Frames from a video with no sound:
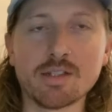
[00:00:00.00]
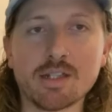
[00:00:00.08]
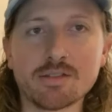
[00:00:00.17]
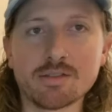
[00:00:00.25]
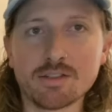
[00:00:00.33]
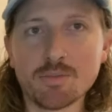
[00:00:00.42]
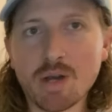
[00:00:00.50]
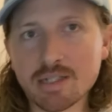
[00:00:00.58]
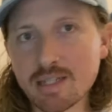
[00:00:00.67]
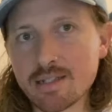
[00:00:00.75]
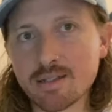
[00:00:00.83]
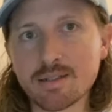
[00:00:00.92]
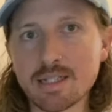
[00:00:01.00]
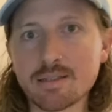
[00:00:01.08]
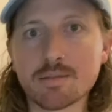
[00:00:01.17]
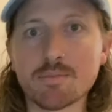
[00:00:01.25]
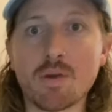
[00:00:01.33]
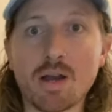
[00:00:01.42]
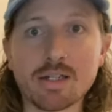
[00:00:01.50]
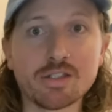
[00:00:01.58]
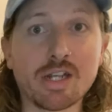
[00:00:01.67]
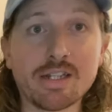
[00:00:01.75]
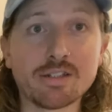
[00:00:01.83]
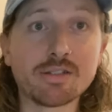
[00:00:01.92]
Now, you might say that these are minor
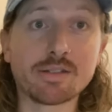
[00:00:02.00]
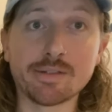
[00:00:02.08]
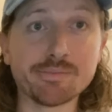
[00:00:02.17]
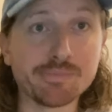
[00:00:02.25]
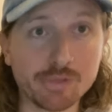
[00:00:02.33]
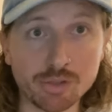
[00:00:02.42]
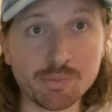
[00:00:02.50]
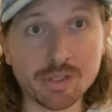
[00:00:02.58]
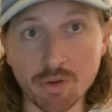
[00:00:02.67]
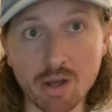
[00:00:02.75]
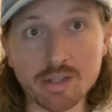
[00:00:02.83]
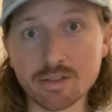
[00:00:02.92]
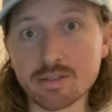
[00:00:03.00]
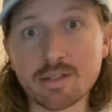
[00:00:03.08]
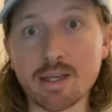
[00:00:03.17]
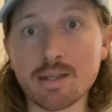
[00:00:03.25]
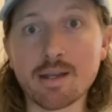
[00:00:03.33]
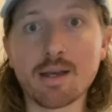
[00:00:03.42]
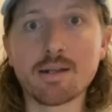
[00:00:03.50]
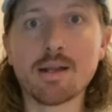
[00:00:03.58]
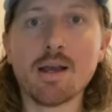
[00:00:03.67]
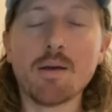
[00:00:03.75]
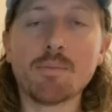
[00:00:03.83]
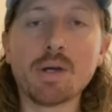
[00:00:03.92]
changes, and you'd be right to say that,
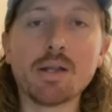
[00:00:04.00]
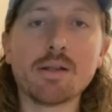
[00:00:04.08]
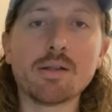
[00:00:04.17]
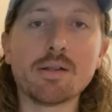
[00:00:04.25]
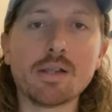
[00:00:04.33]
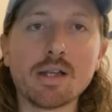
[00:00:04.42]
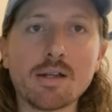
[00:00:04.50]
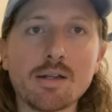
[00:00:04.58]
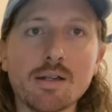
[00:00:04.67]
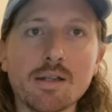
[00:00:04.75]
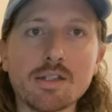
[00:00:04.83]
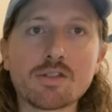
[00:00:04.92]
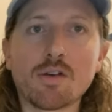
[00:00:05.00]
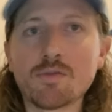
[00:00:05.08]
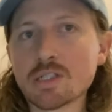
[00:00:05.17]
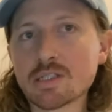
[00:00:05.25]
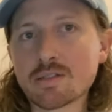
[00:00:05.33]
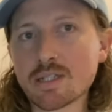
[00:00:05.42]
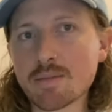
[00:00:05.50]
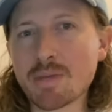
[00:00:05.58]
but there is obviously a